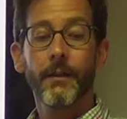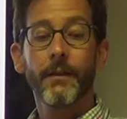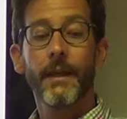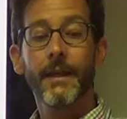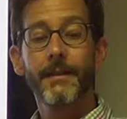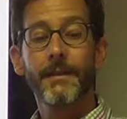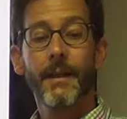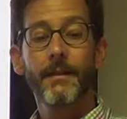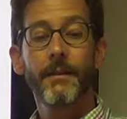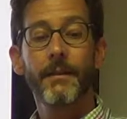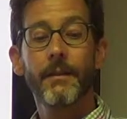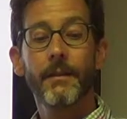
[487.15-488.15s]
They attend
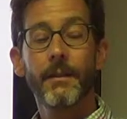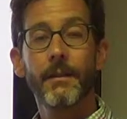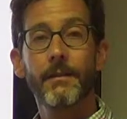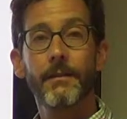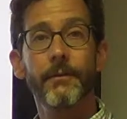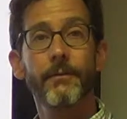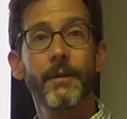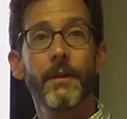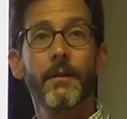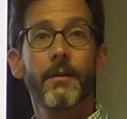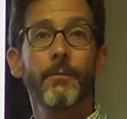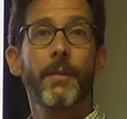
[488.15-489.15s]
to the needs of
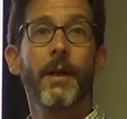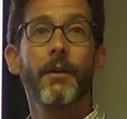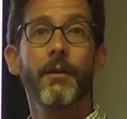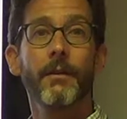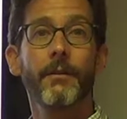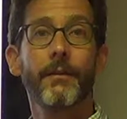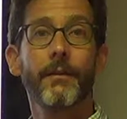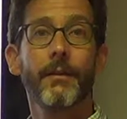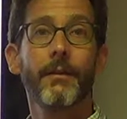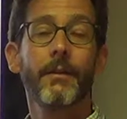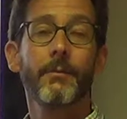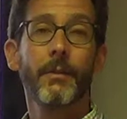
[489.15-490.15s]
parents,
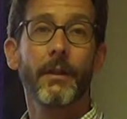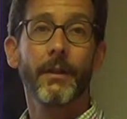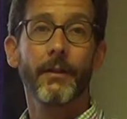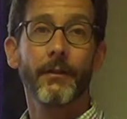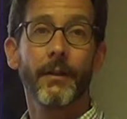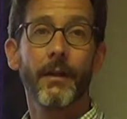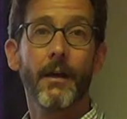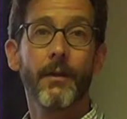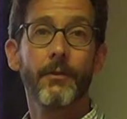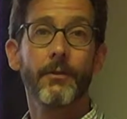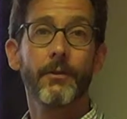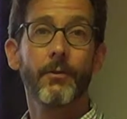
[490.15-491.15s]
siblings, and
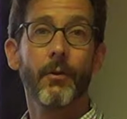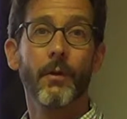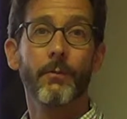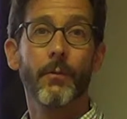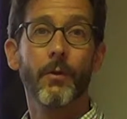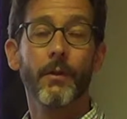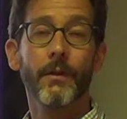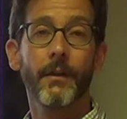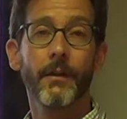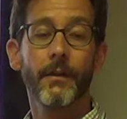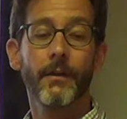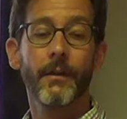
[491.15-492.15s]
others who are important
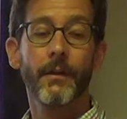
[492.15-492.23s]
to